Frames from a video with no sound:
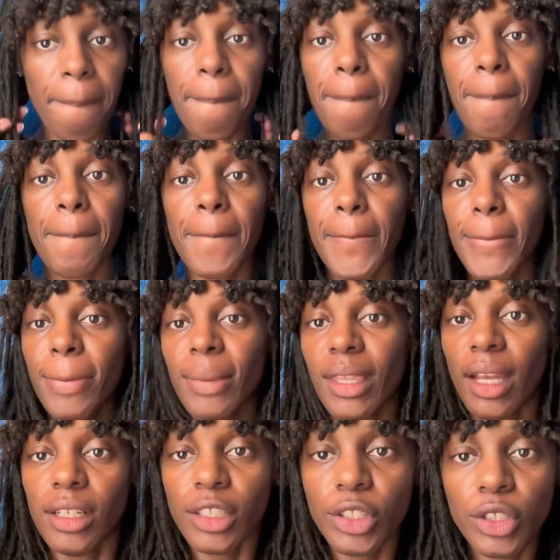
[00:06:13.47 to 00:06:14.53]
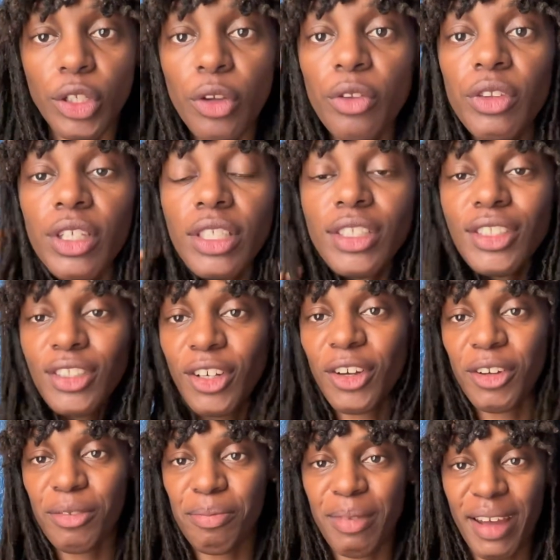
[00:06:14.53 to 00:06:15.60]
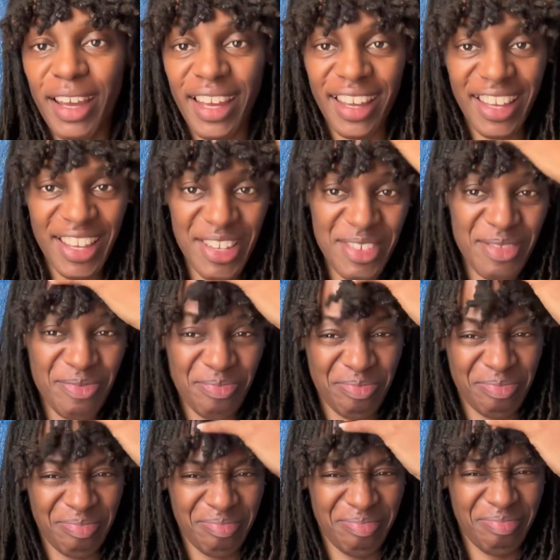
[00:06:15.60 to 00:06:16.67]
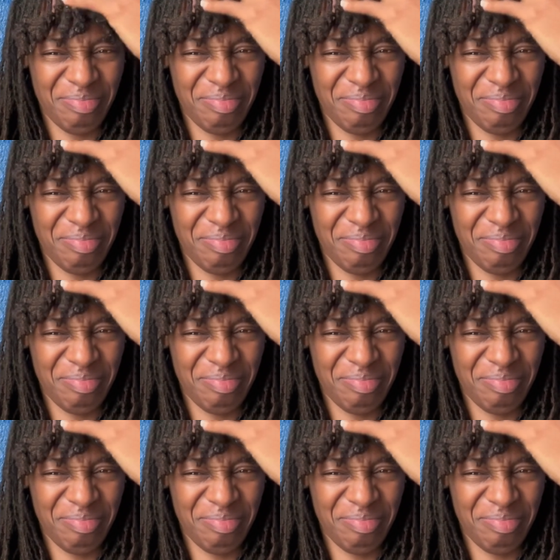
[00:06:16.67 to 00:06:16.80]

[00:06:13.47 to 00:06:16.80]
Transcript: All right, so these are my